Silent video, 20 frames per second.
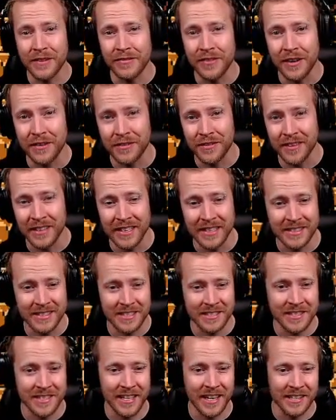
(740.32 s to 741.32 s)
favorite things,
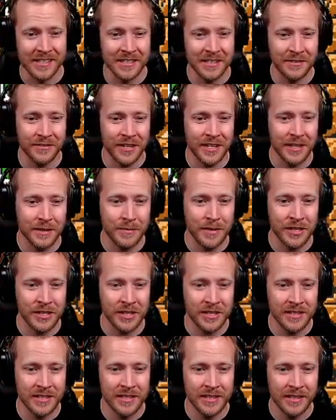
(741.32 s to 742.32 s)
just the excavating
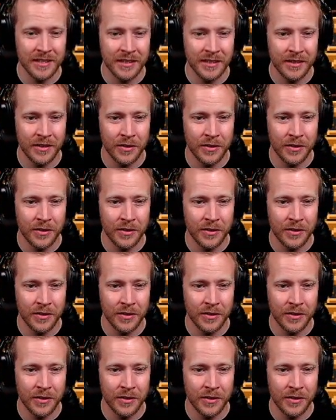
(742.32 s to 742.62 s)
missions.